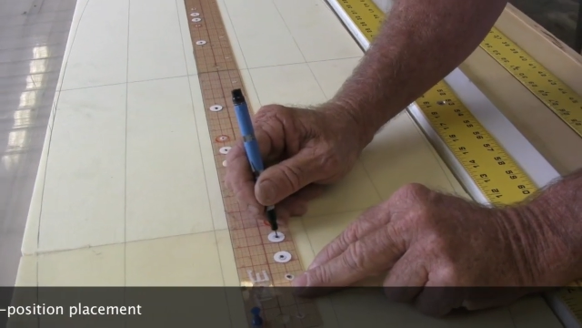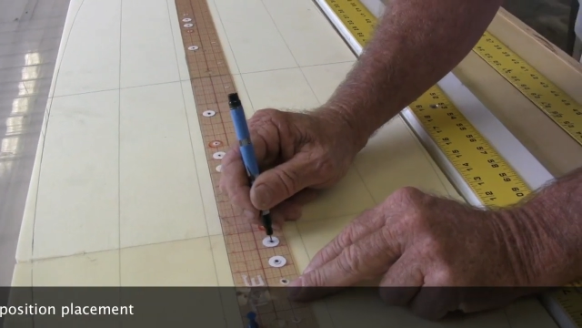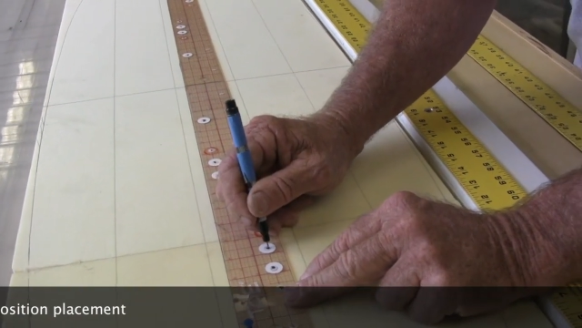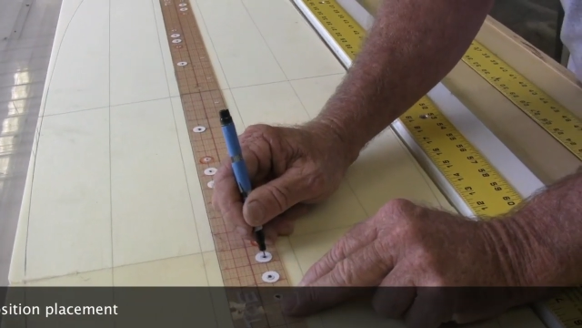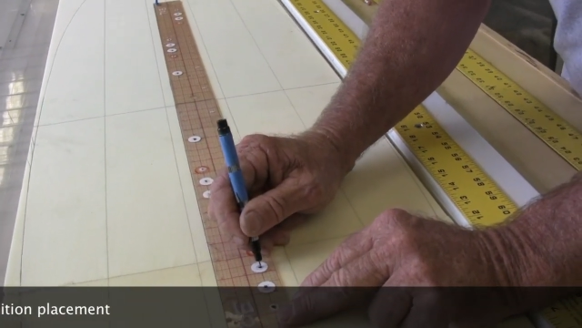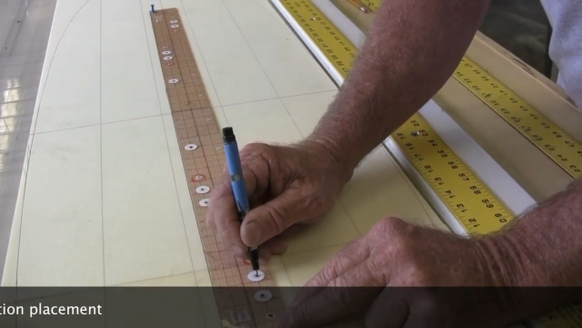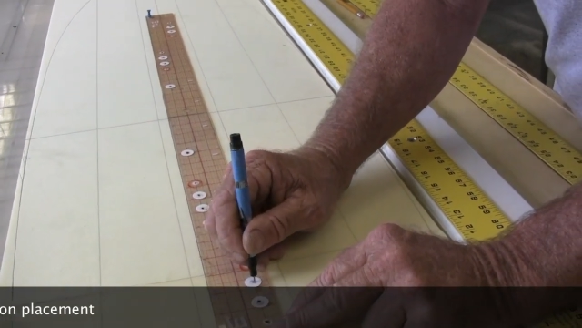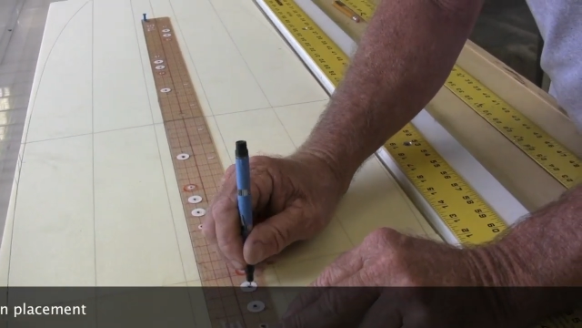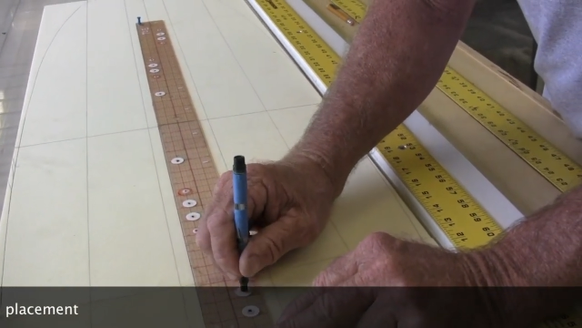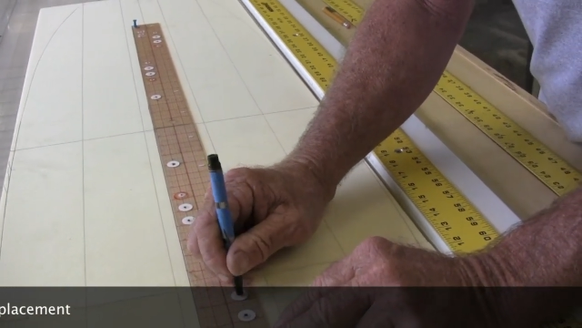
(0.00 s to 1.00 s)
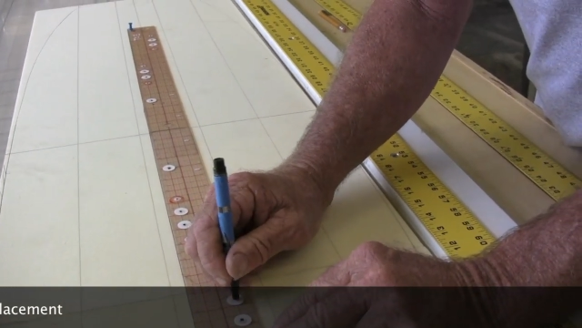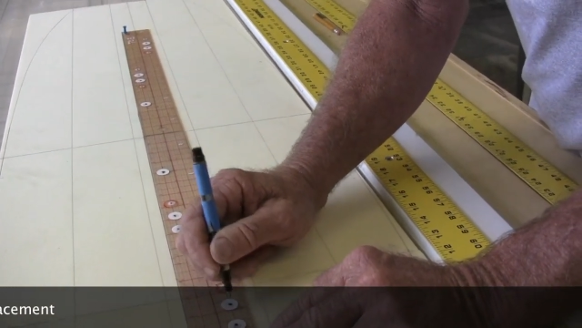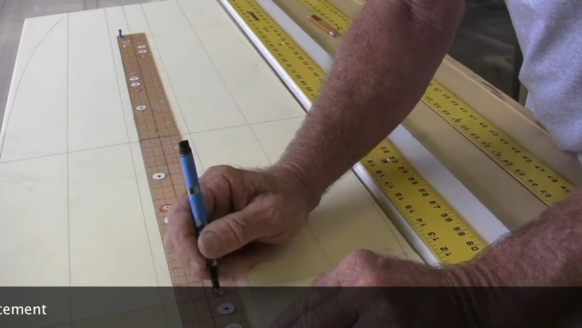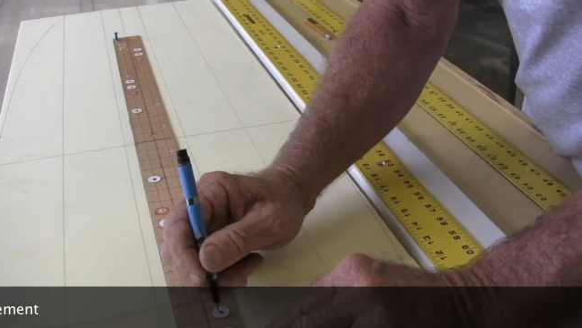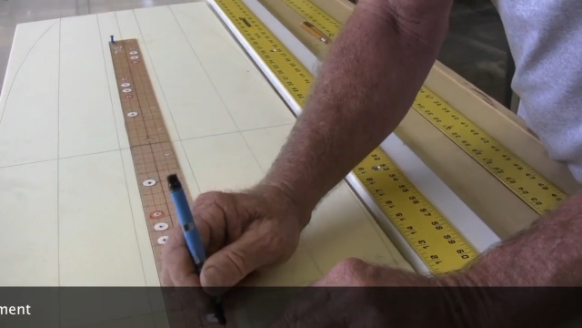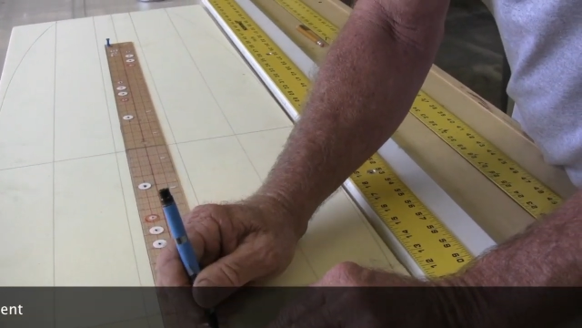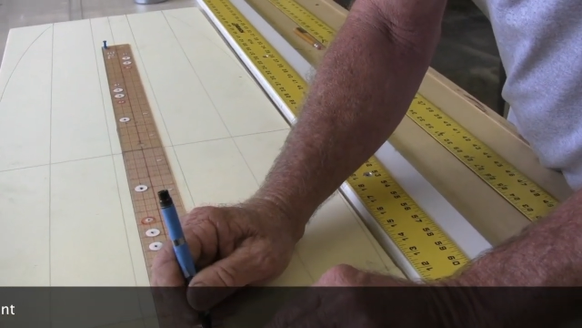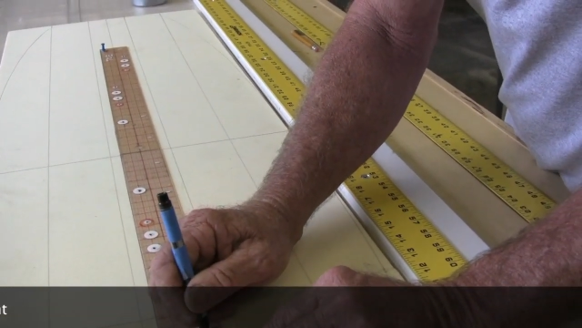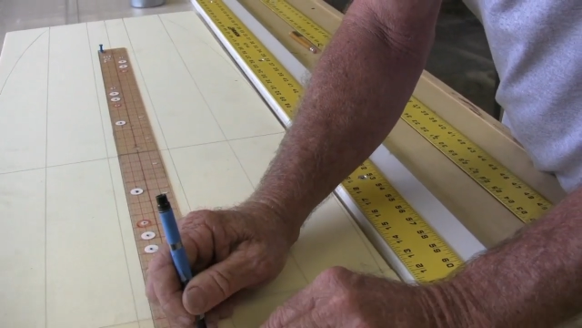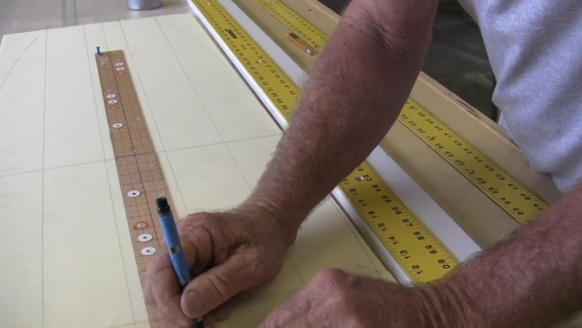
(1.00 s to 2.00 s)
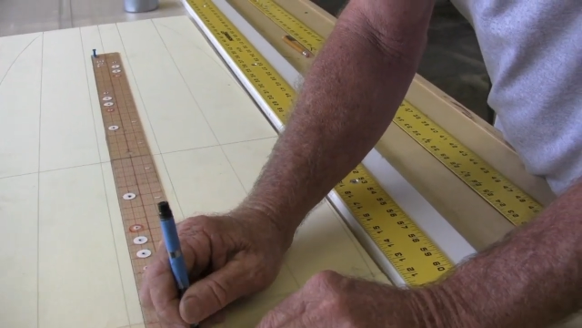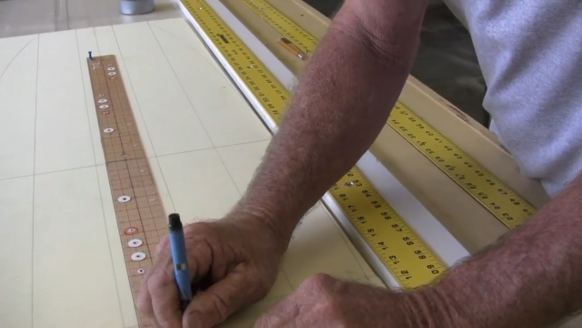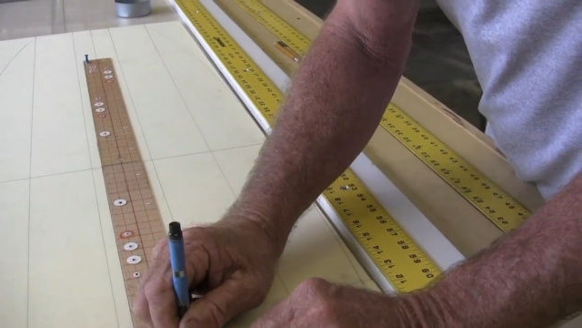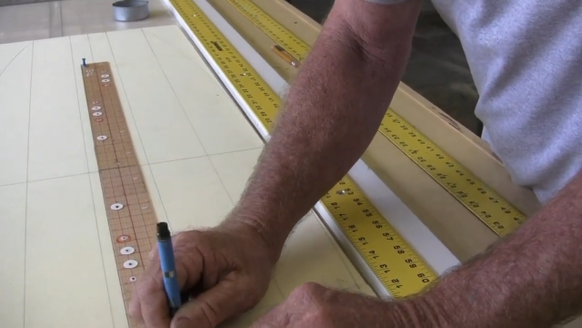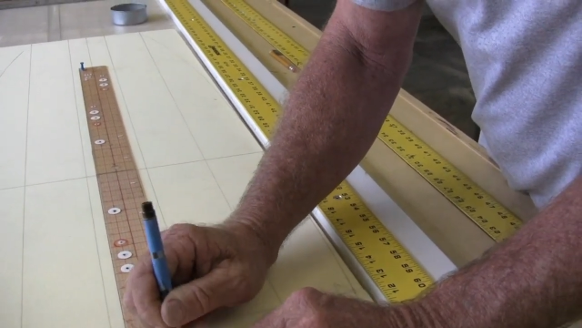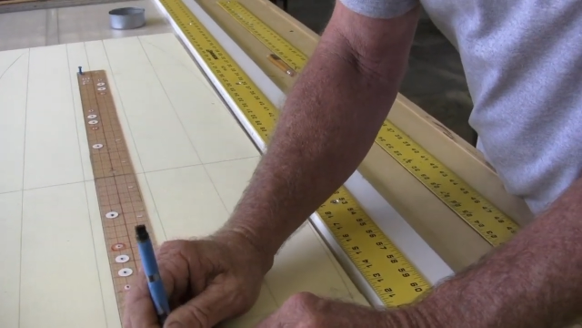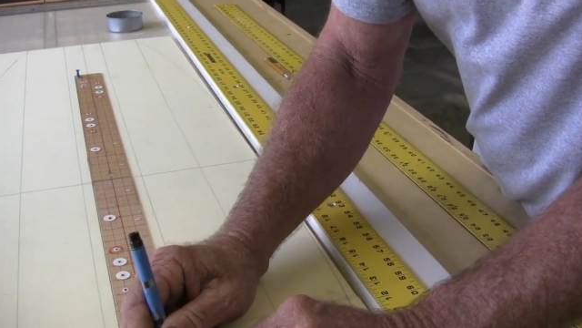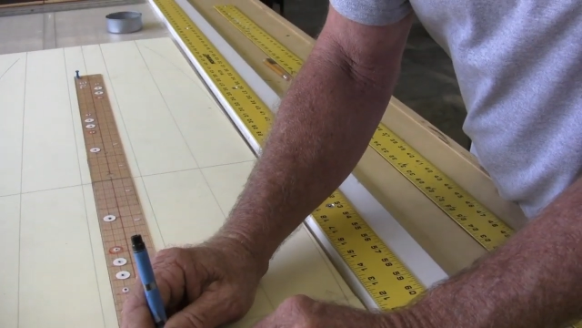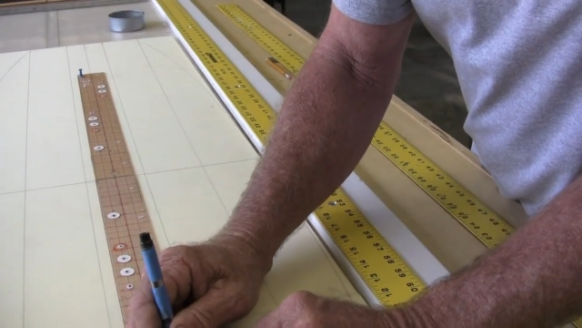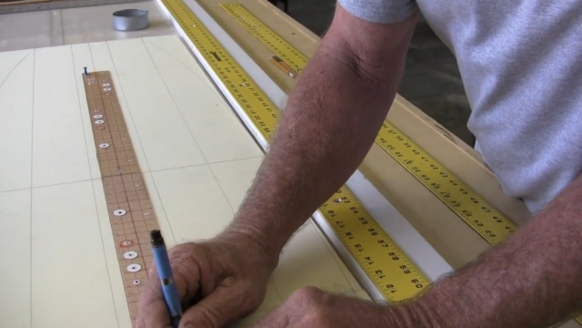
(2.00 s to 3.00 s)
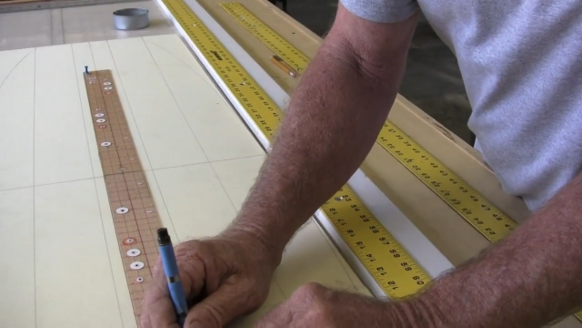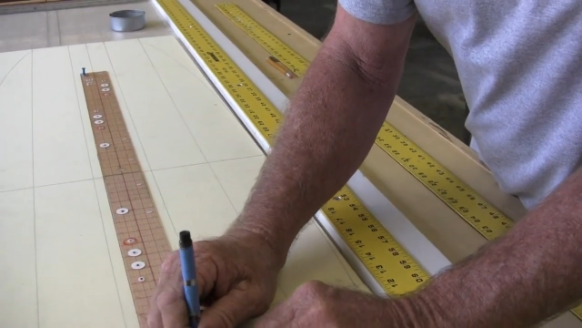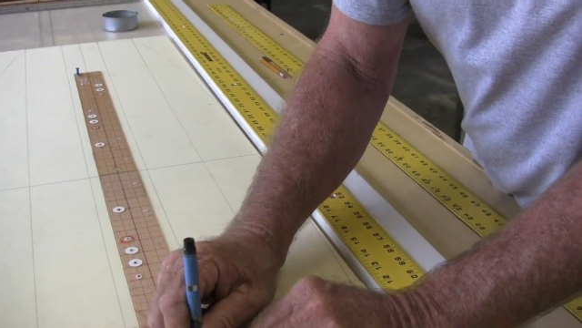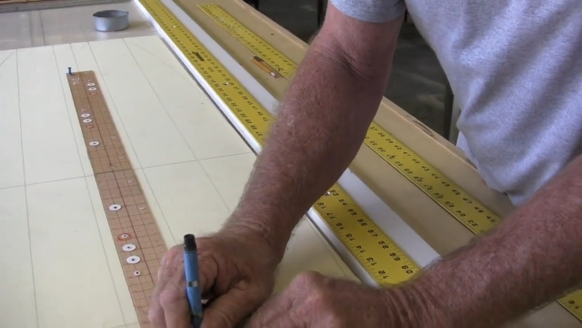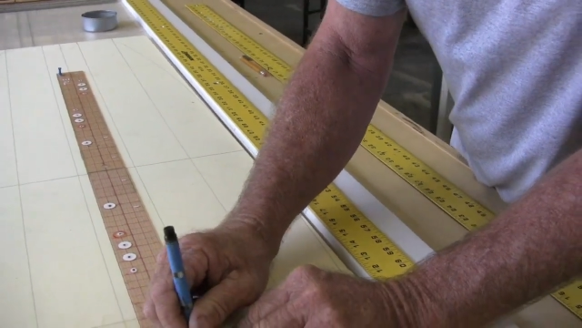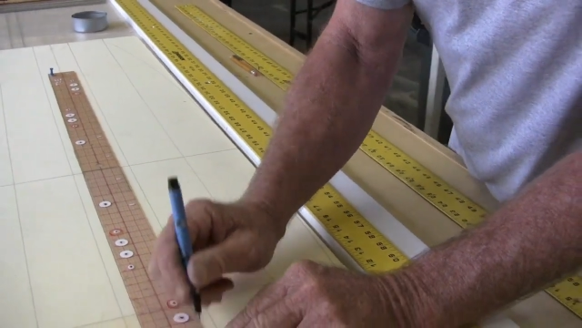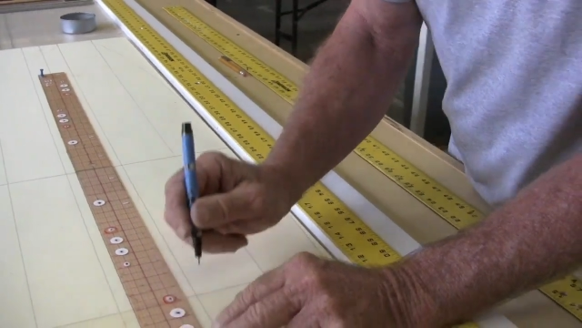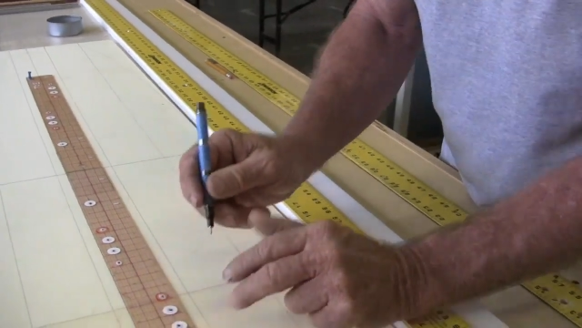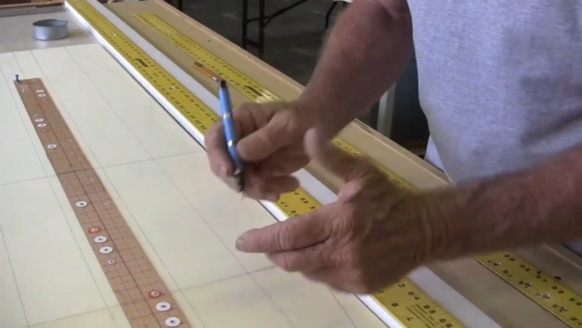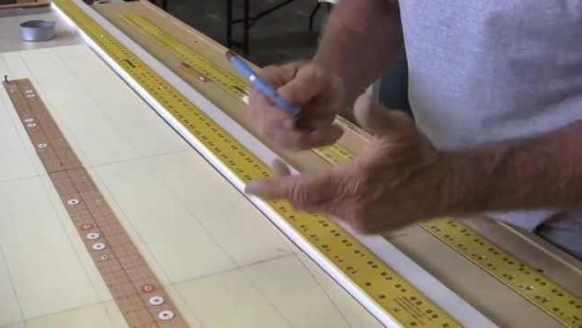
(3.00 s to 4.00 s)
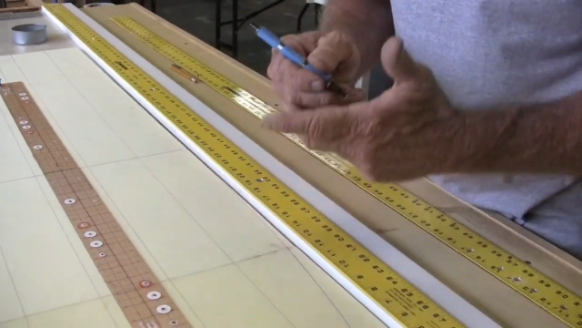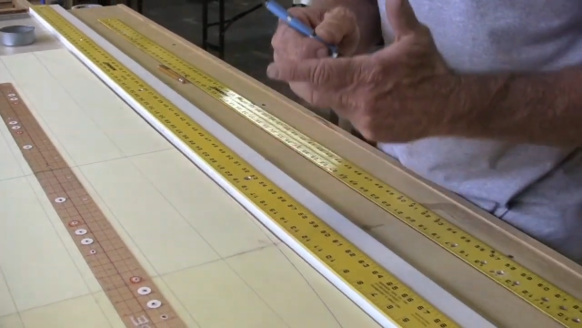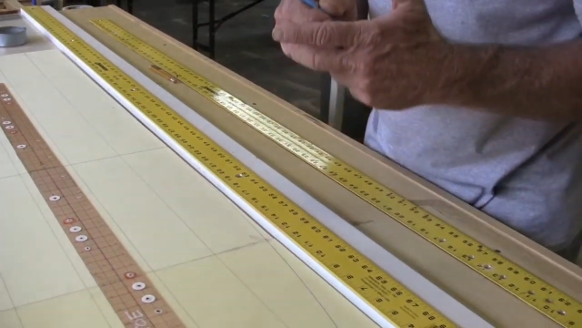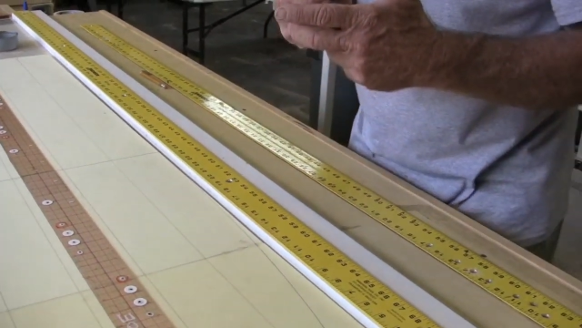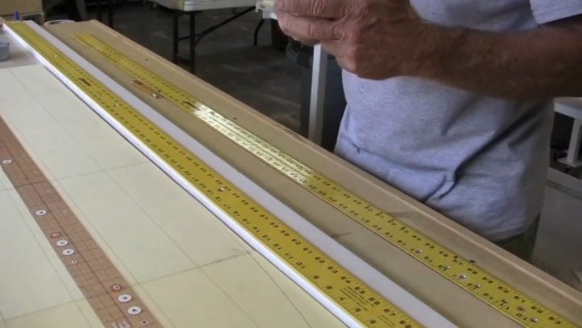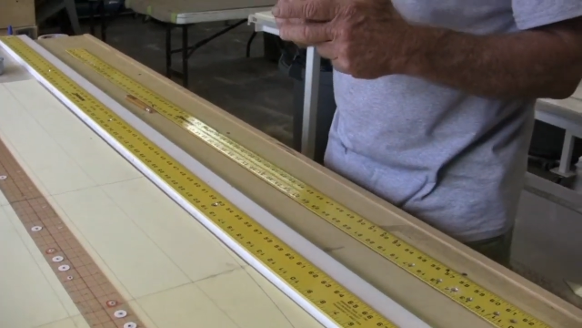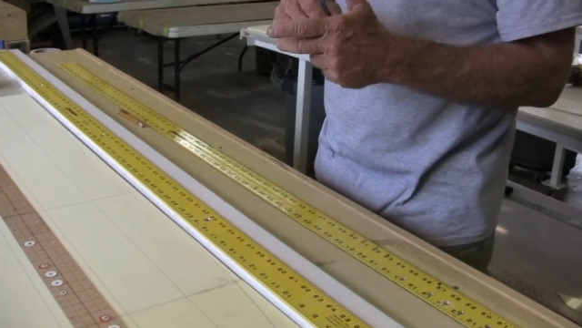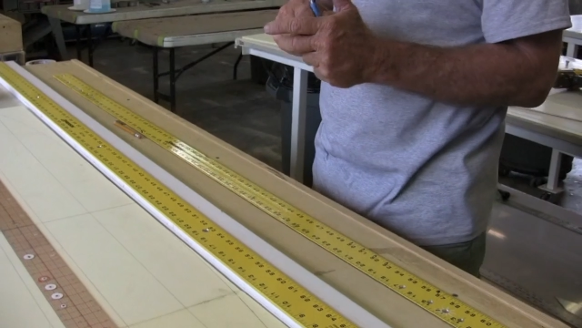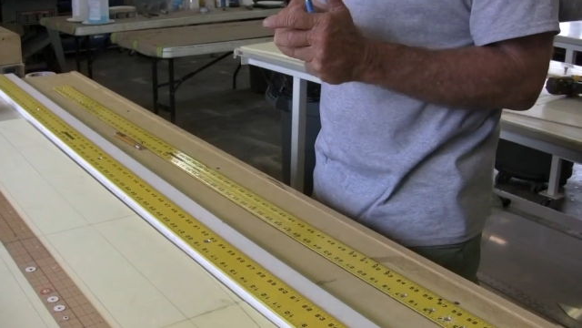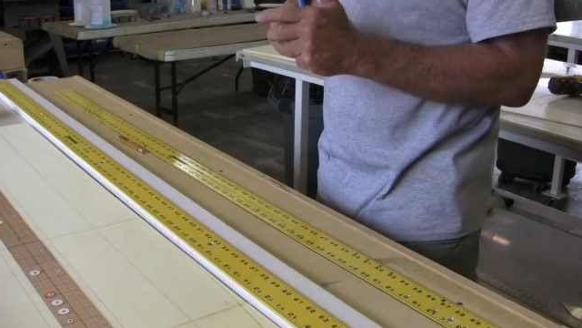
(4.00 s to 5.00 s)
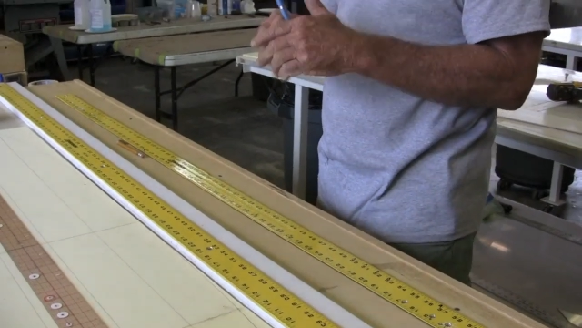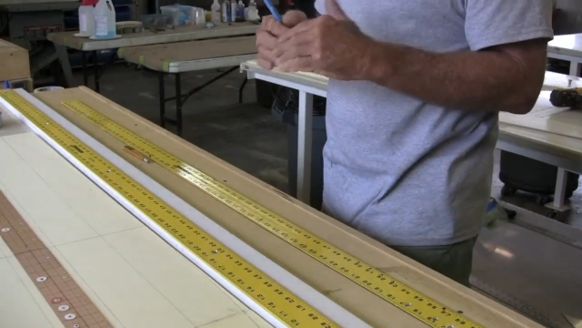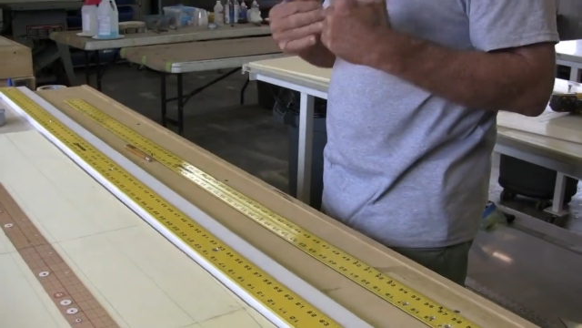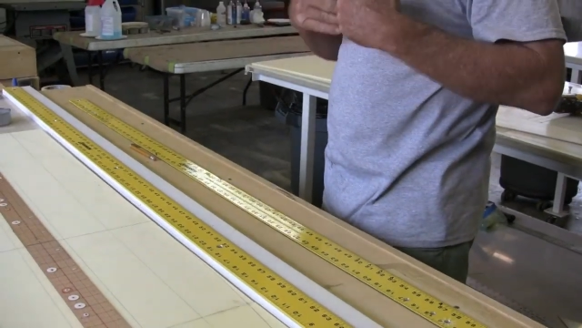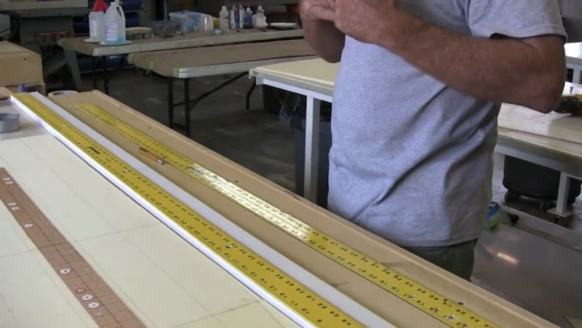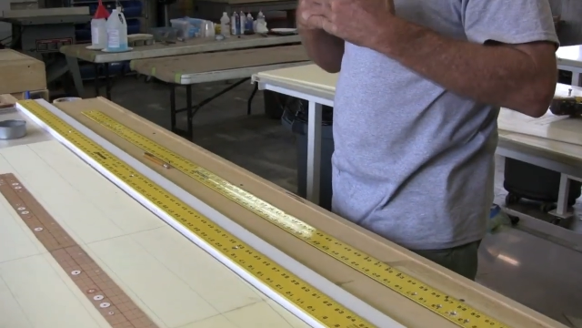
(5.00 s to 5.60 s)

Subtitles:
Nobody's mouth can be seen.